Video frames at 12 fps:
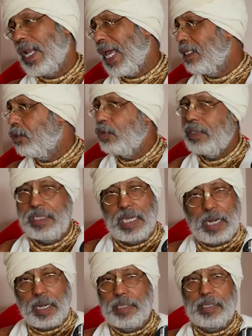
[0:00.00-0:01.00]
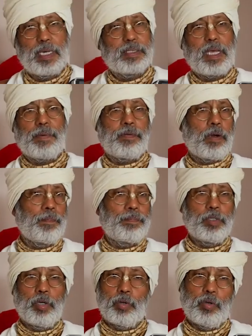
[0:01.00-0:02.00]
like to hear hari katha from
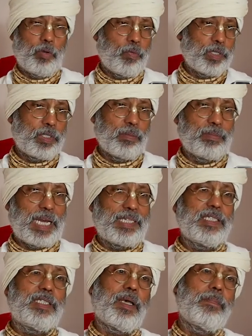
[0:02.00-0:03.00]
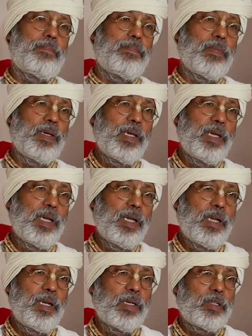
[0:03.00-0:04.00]
pure guru vaishnava that is the
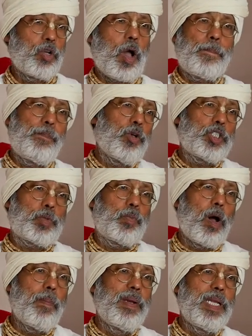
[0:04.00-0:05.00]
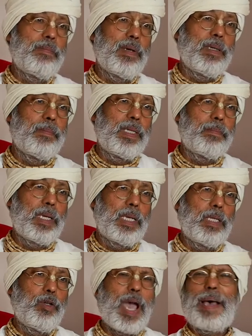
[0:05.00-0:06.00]
topmost problem in,
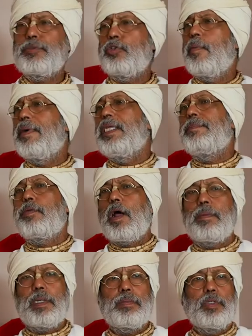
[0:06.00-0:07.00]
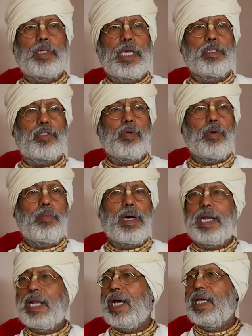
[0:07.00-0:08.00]
in You have so many problems, you can show
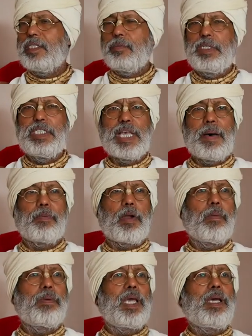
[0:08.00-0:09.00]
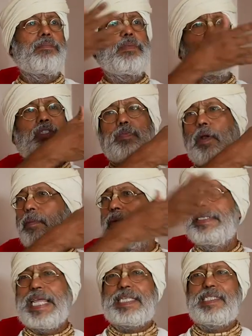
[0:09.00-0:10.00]
Maharaj, visa problem, this
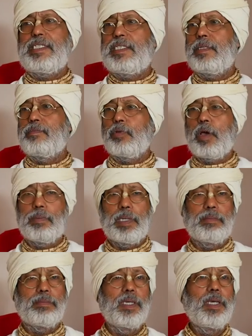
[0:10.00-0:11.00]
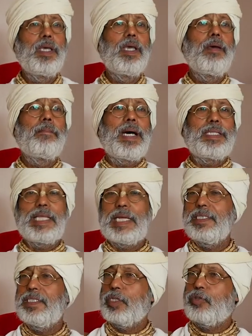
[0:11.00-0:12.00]
problem, taxation problem, but
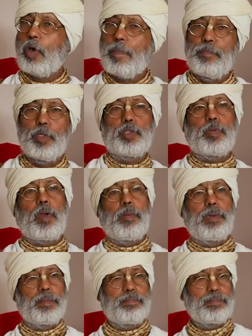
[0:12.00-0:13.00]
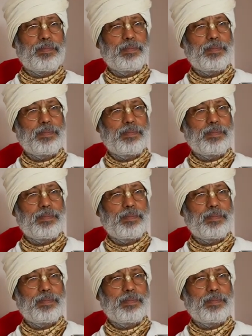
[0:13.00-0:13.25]
that is the topmost problem.